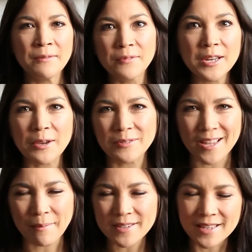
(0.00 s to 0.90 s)
video
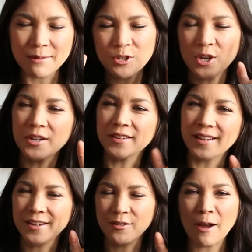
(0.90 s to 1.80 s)
segments, and they were shot on
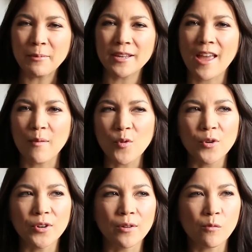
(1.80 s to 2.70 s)
like a crappy camcorder,